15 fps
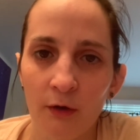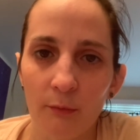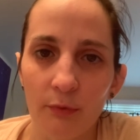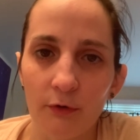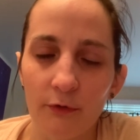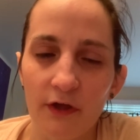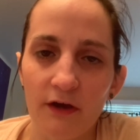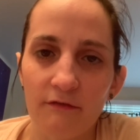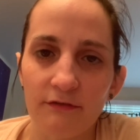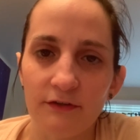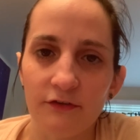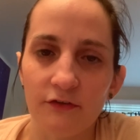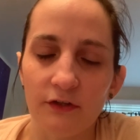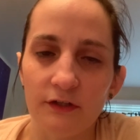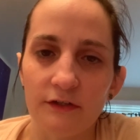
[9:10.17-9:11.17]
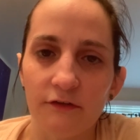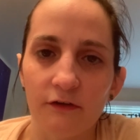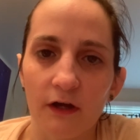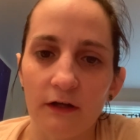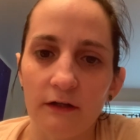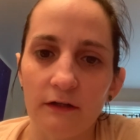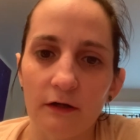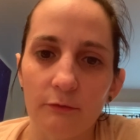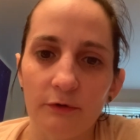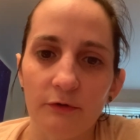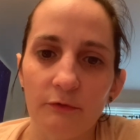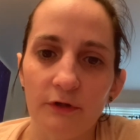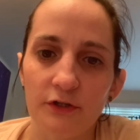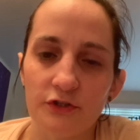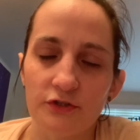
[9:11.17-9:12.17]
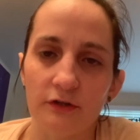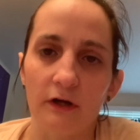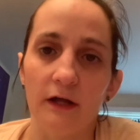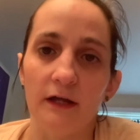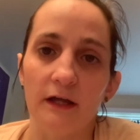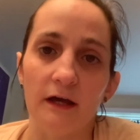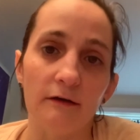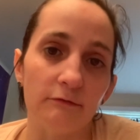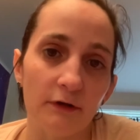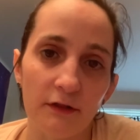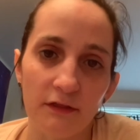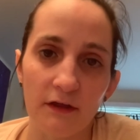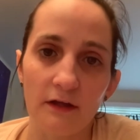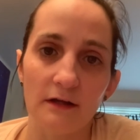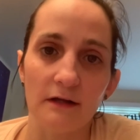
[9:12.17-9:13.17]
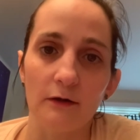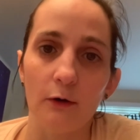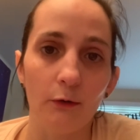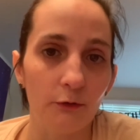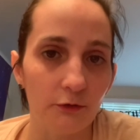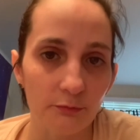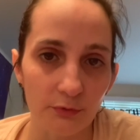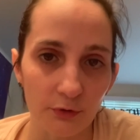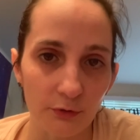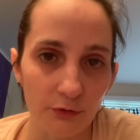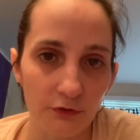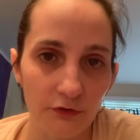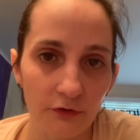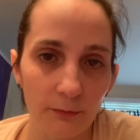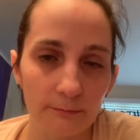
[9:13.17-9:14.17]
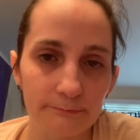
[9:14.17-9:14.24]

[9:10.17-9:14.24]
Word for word: but we obviously decided that we want to try everything at all the booths